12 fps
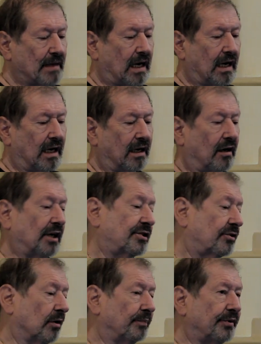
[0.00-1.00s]
I
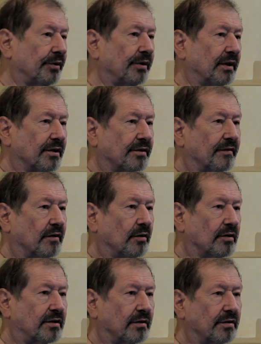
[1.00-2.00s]
stopped doing this, of
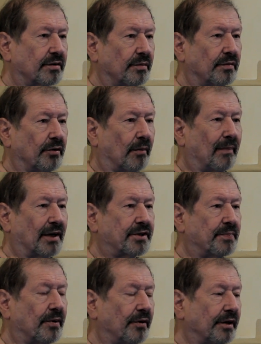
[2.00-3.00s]
course, because there was not
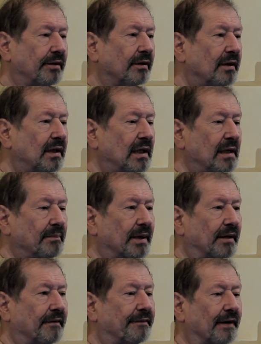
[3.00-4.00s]
much point.
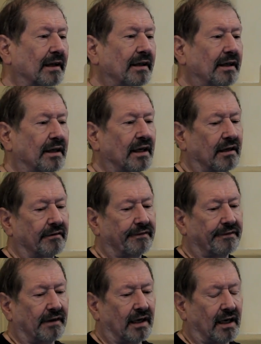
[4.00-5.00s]
But funnily
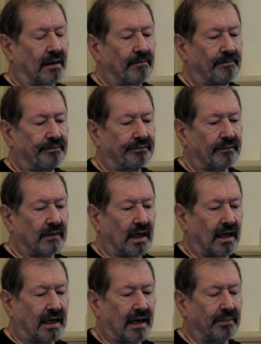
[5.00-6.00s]
enough, a
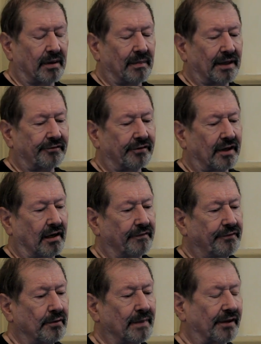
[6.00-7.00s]

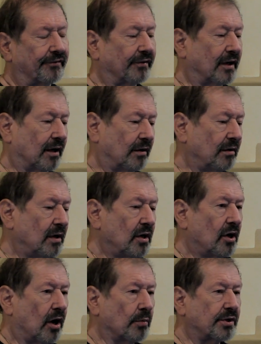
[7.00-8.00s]
few months ago,
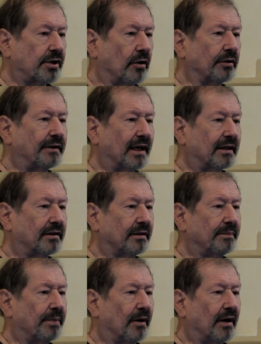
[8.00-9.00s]
I was
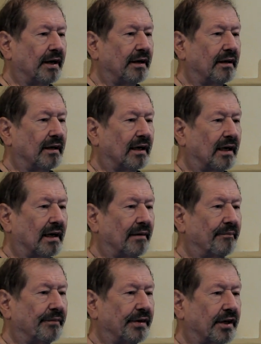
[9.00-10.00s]
contacted by
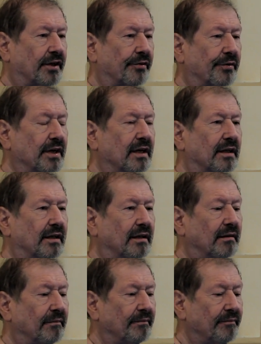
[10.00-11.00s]
the
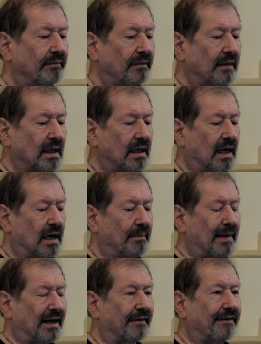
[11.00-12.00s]
Korean
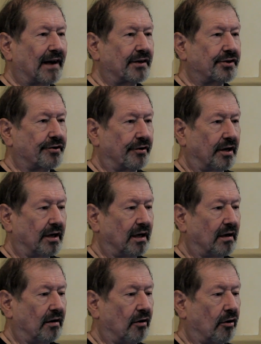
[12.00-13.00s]

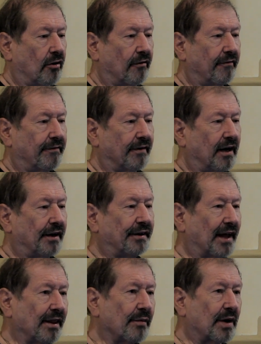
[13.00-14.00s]
manufacturer of
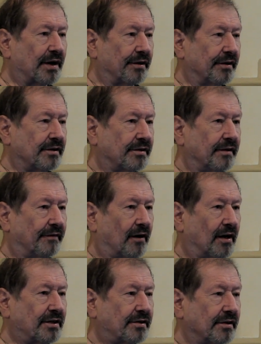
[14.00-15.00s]
another one of these
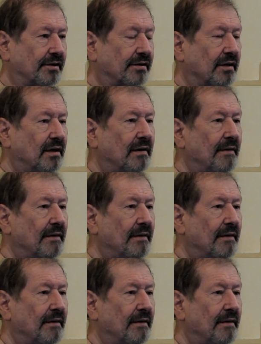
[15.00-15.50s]
devices,